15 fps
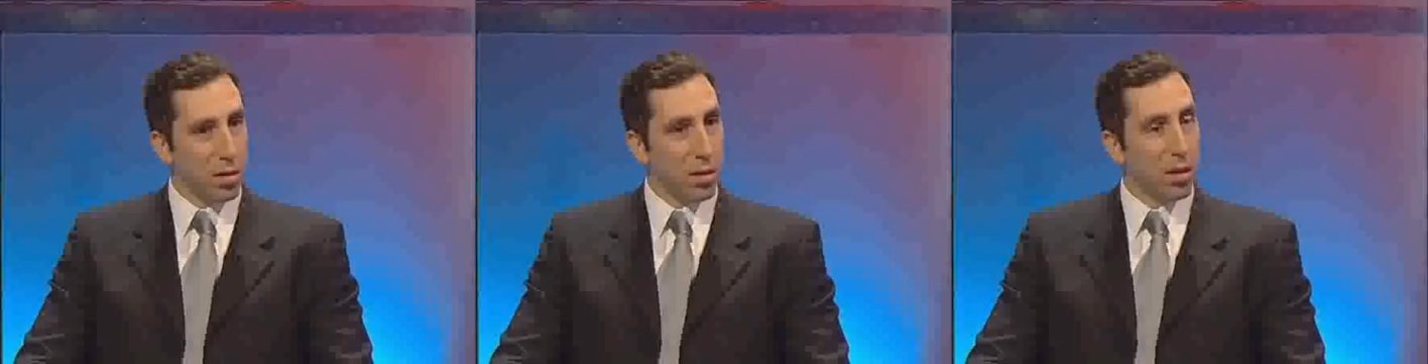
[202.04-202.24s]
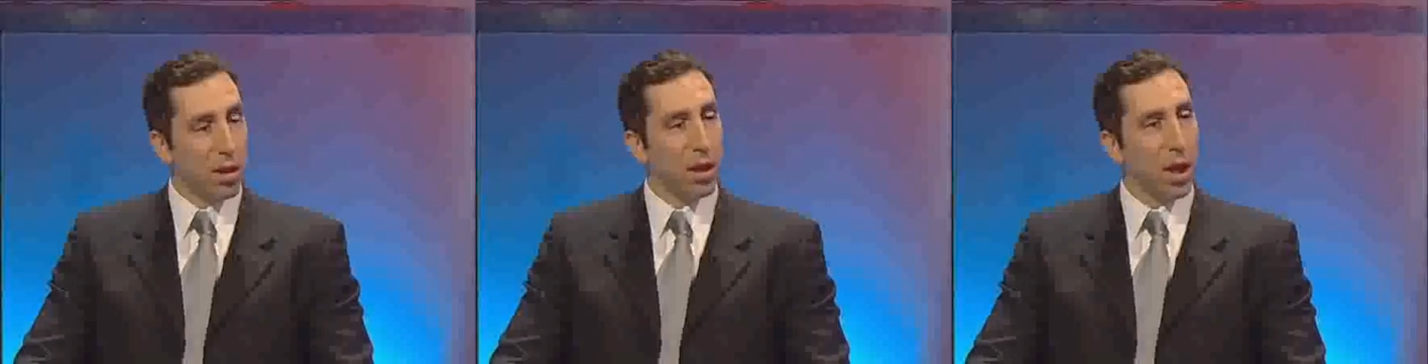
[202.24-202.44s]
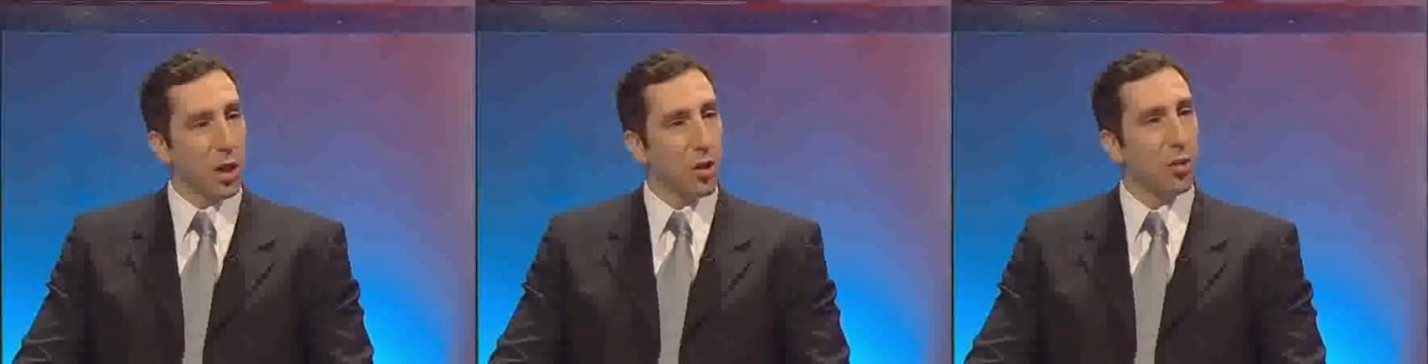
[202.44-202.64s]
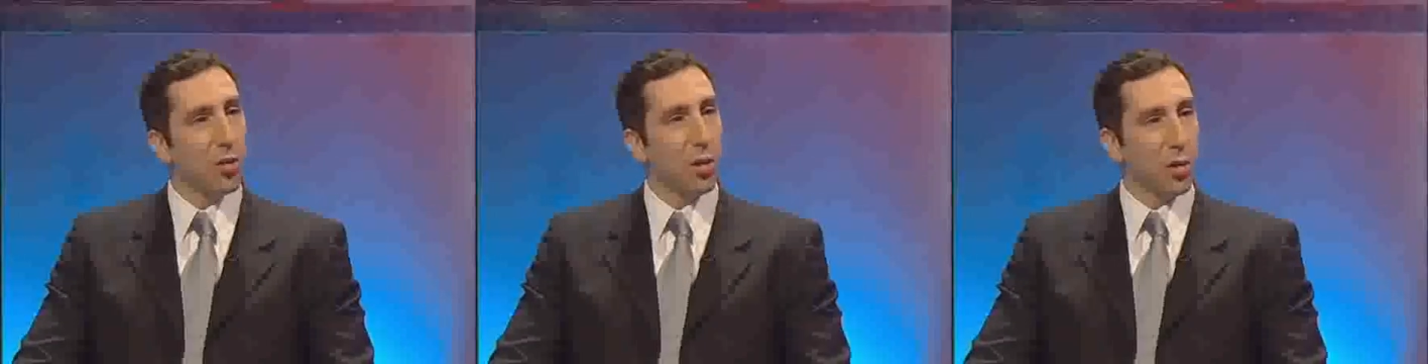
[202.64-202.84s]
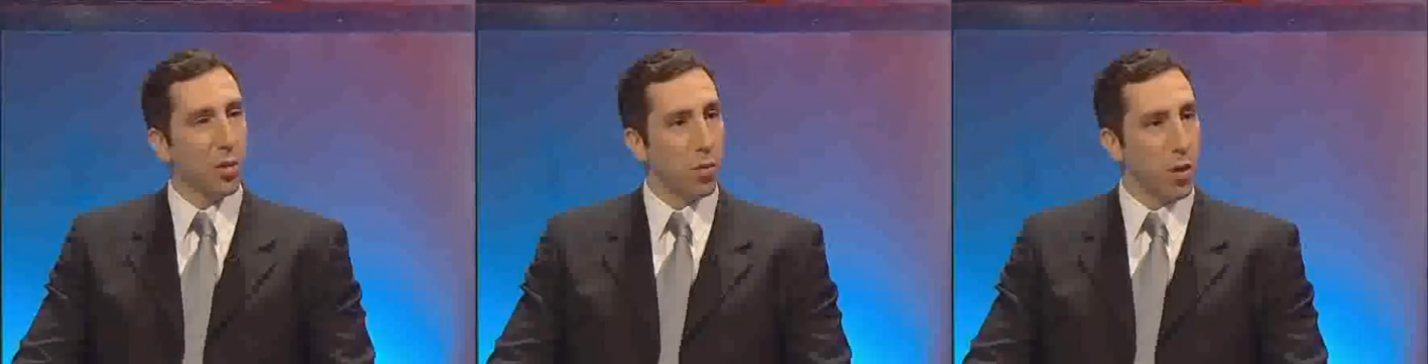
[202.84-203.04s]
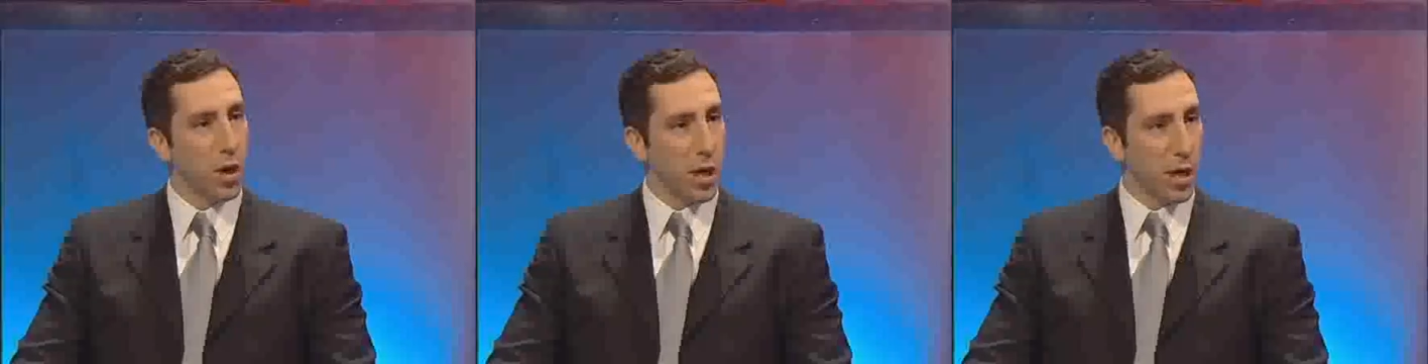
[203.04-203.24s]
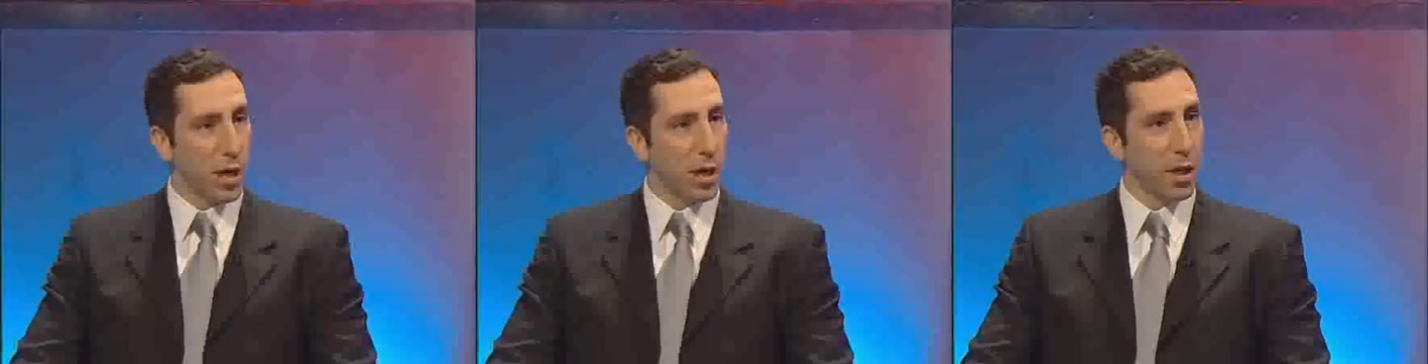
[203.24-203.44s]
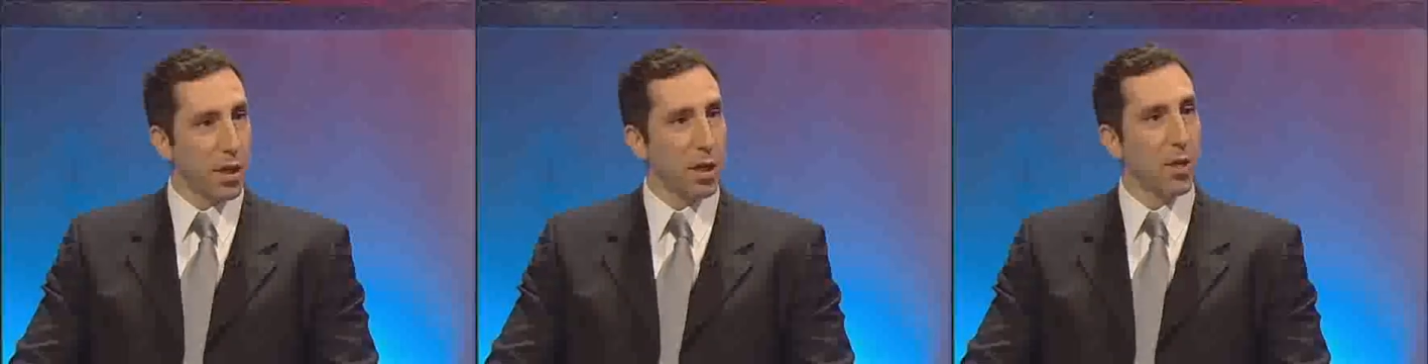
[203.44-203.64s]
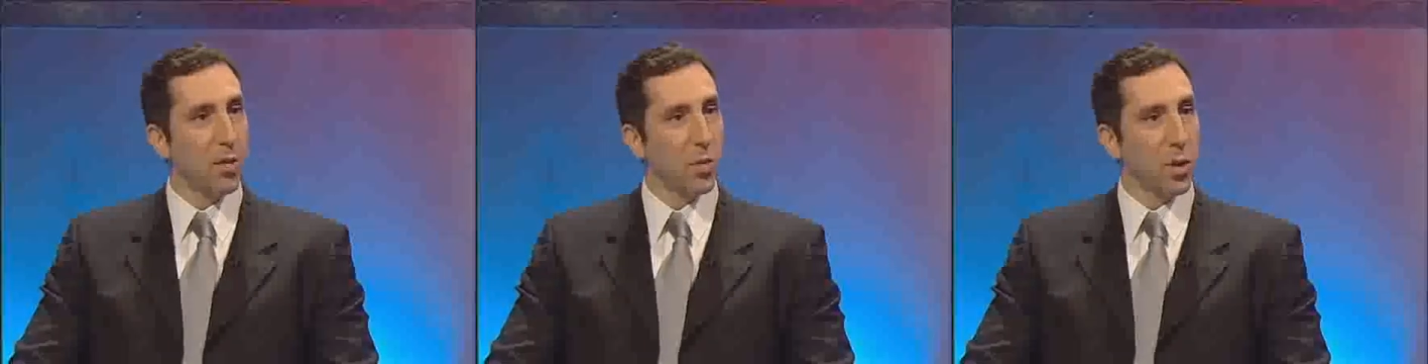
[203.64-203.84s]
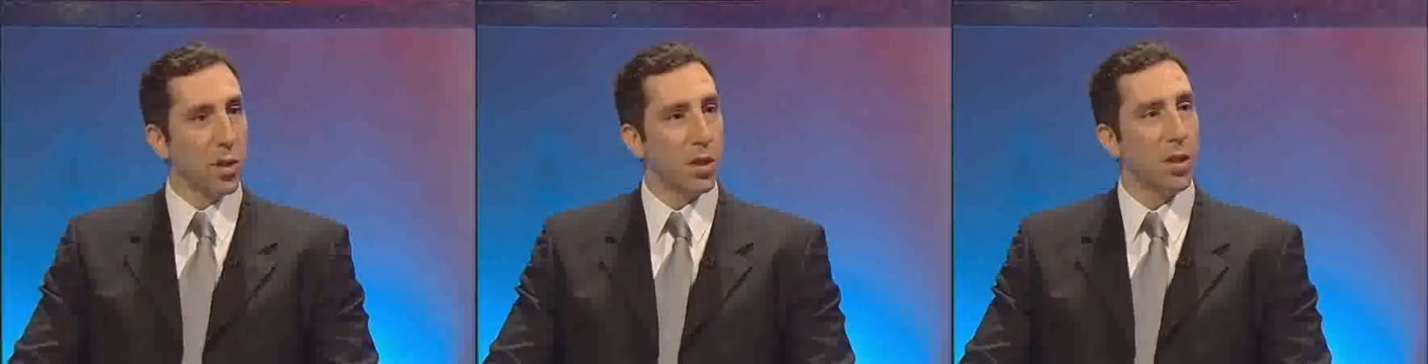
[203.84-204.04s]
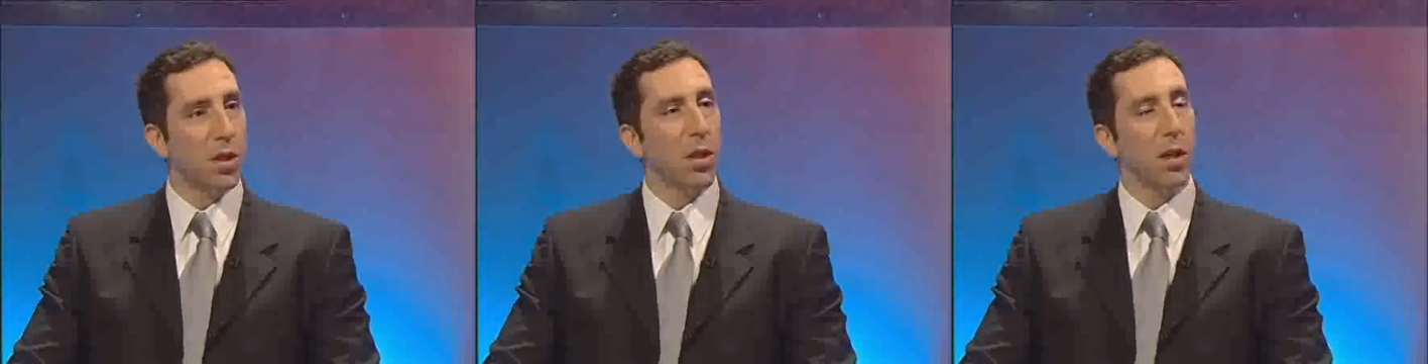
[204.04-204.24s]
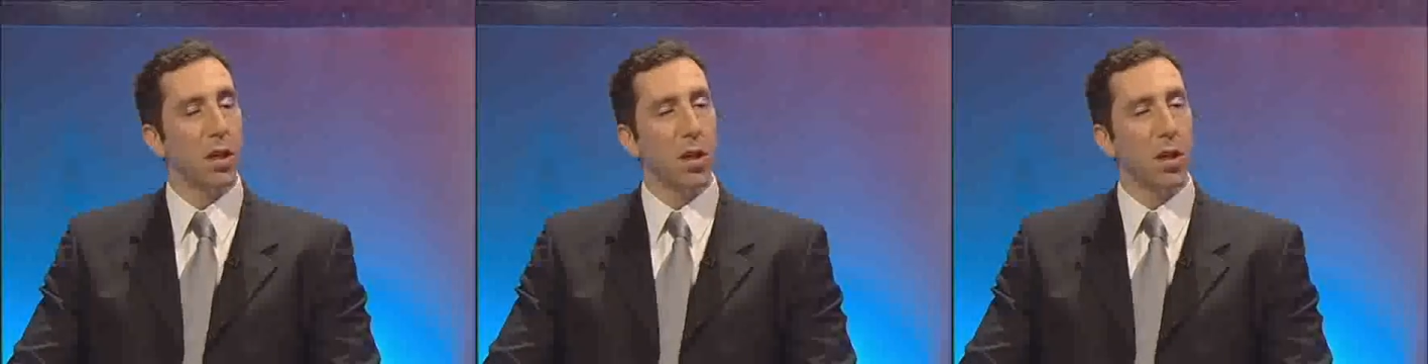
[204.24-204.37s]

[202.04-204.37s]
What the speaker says: natural way in which